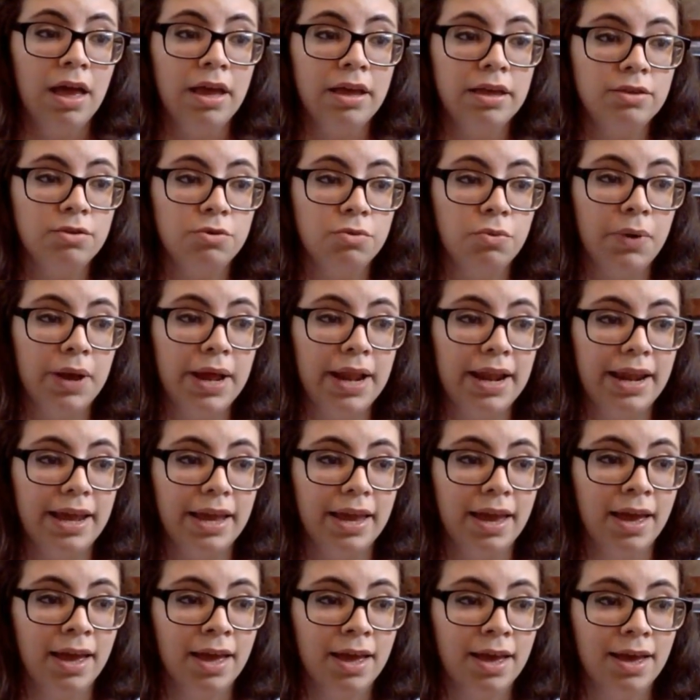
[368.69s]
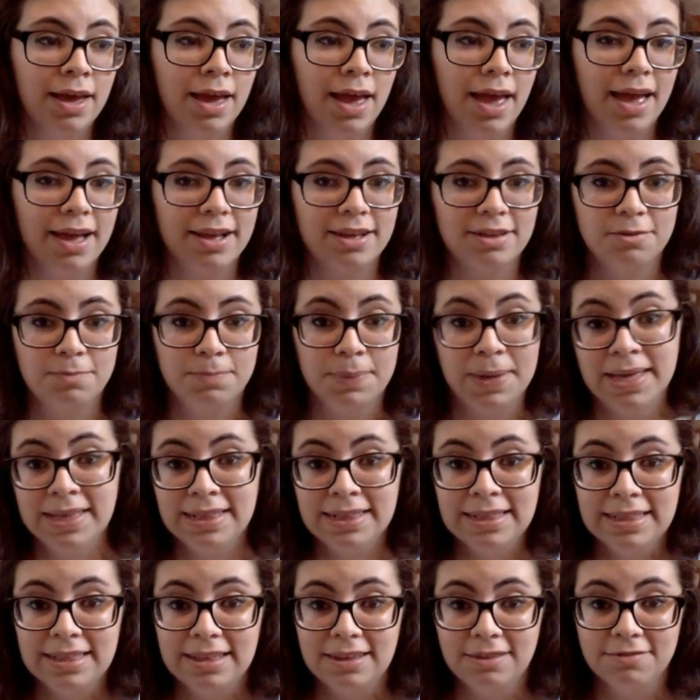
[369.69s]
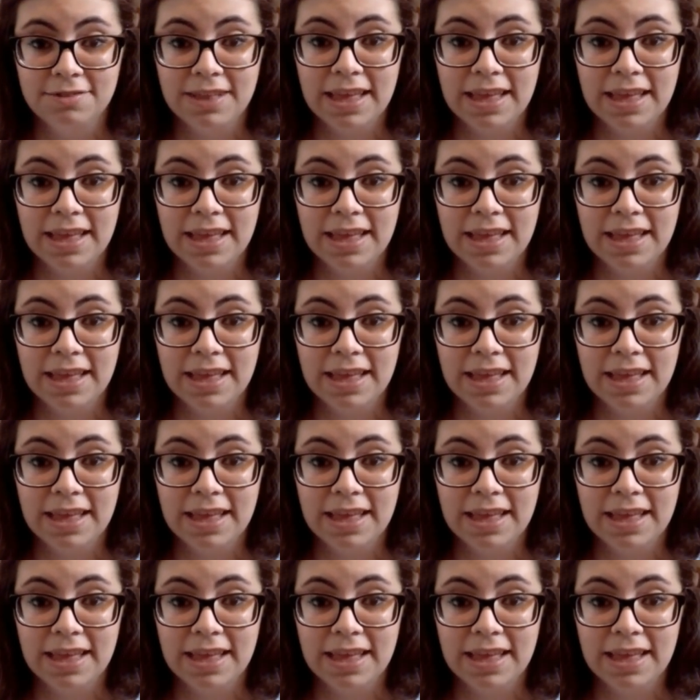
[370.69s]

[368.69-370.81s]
is really expensive.